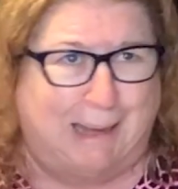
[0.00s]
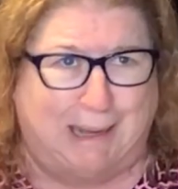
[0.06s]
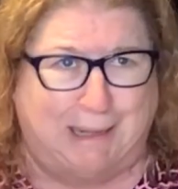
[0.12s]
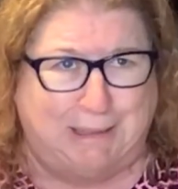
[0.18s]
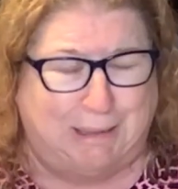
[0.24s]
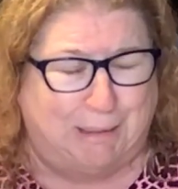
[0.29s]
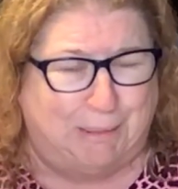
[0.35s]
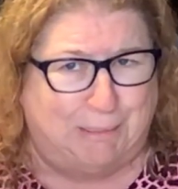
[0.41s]

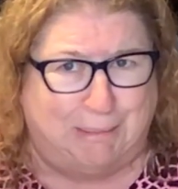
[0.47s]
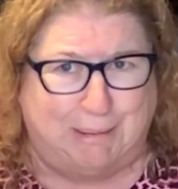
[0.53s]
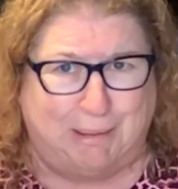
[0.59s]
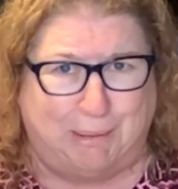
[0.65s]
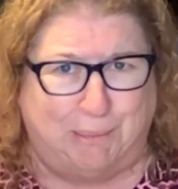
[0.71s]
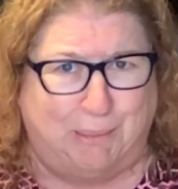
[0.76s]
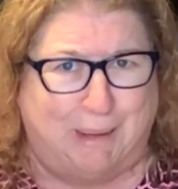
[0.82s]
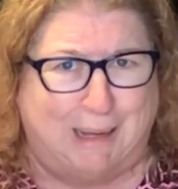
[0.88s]
No,
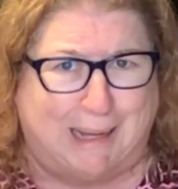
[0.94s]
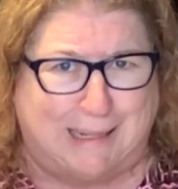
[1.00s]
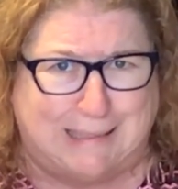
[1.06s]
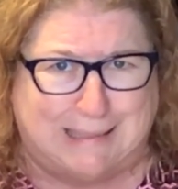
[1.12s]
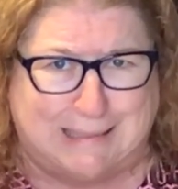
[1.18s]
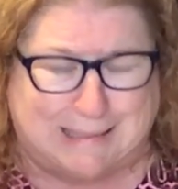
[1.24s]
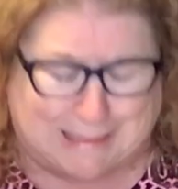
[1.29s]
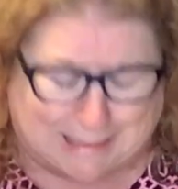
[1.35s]

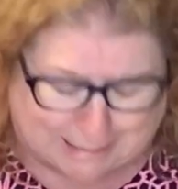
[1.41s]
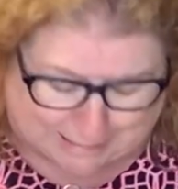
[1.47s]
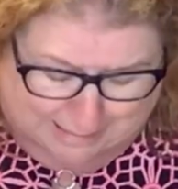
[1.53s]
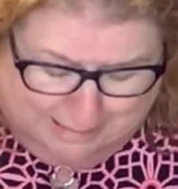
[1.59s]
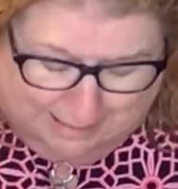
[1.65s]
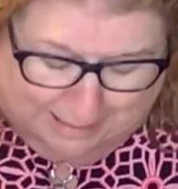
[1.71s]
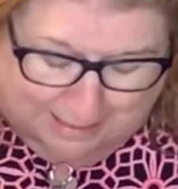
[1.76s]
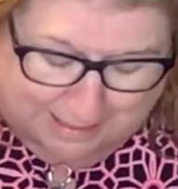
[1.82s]
what?
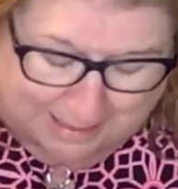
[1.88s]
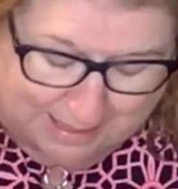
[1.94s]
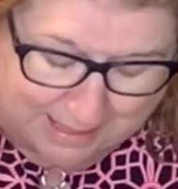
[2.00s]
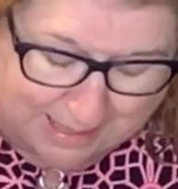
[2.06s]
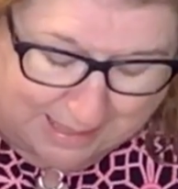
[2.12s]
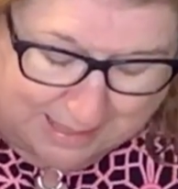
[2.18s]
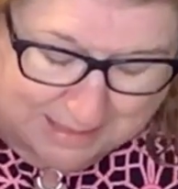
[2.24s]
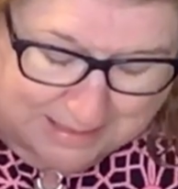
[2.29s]
Yeah.
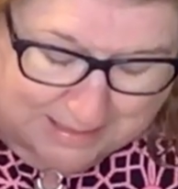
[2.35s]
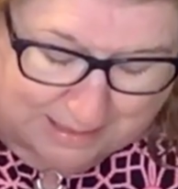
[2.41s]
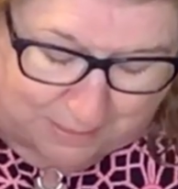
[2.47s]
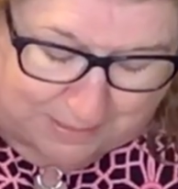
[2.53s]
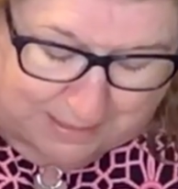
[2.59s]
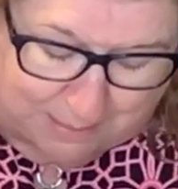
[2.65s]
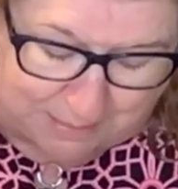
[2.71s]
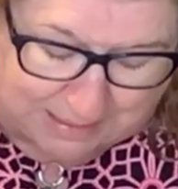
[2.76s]

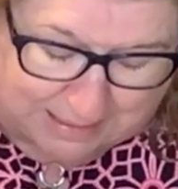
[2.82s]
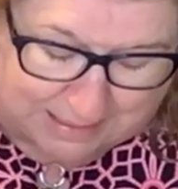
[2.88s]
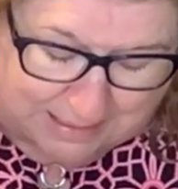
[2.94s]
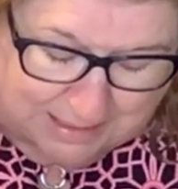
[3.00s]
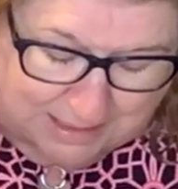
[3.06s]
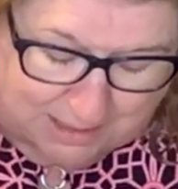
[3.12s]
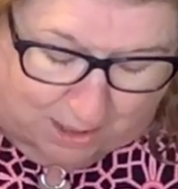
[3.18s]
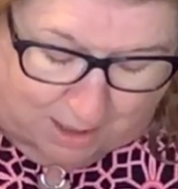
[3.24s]
So they would get
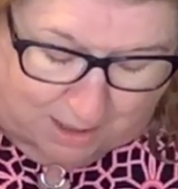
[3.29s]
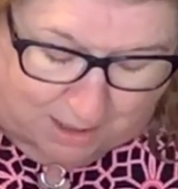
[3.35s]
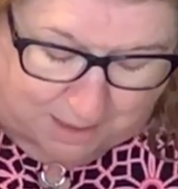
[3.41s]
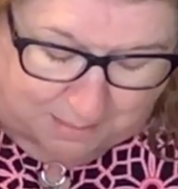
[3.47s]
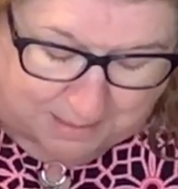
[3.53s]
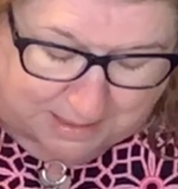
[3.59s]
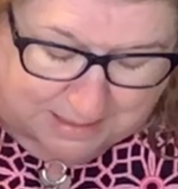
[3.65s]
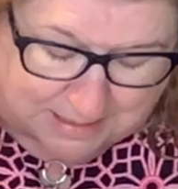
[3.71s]
into
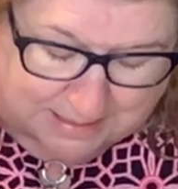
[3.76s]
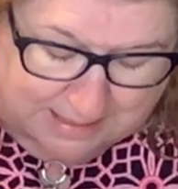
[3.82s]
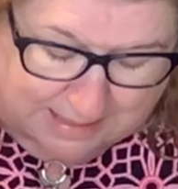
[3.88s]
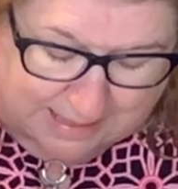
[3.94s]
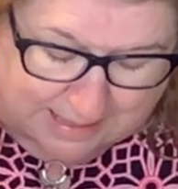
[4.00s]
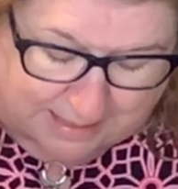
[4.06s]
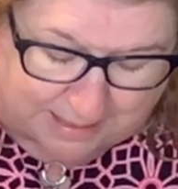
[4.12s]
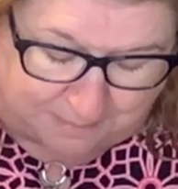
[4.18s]
arguments,
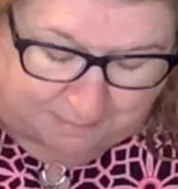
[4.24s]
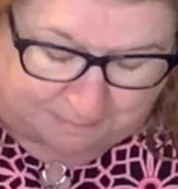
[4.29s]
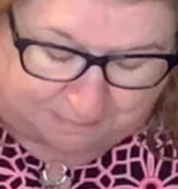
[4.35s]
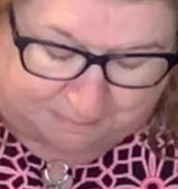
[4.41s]
and